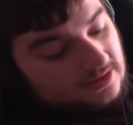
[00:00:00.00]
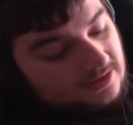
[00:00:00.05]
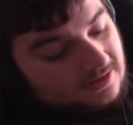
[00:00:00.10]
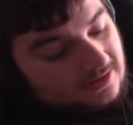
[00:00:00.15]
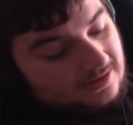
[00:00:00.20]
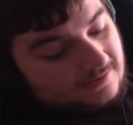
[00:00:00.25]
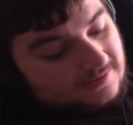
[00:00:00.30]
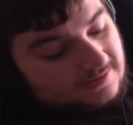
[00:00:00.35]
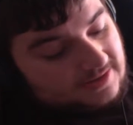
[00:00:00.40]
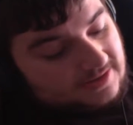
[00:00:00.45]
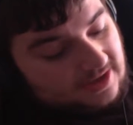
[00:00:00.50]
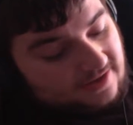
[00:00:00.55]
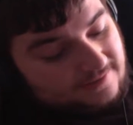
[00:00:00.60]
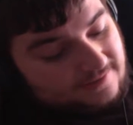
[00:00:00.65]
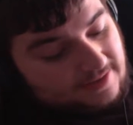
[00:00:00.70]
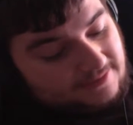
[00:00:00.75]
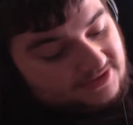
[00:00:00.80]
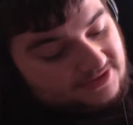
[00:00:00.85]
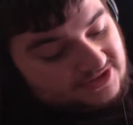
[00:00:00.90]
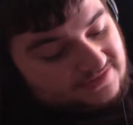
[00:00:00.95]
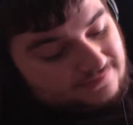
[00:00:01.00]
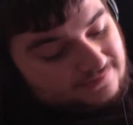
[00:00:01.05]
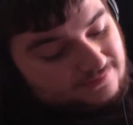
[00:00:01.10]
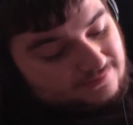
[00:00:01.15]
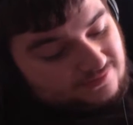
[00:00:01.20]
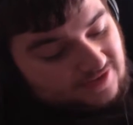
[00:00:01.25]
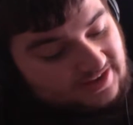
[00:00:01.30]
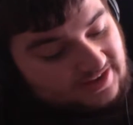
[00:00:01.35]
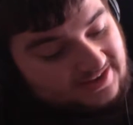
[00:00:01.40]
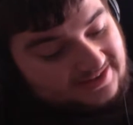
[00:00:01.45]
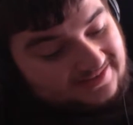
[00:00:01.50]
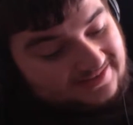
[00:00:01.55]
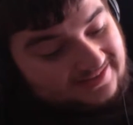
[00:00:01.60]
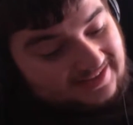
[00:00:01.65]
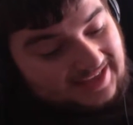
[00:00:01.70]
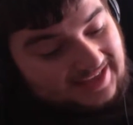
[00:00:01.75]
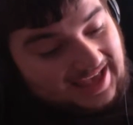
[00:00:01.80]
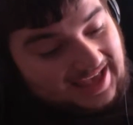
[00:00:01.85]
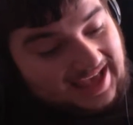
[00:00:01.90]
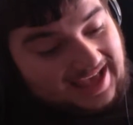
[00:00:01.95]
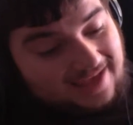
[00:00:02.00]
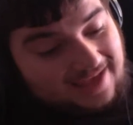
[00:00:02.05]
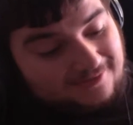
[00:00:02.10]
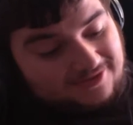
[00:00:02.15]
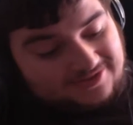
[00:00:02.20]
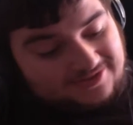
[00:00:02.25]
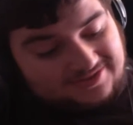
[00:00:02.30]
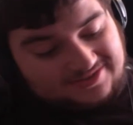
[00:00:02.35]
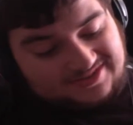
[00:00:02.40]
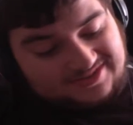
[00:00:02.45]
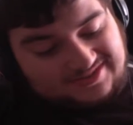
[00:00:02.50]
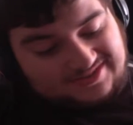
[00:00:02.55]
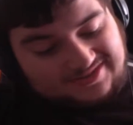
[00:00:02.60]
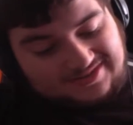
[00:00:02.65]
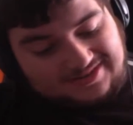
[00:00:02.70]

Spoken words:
yeah, I remember just breaking the game and just,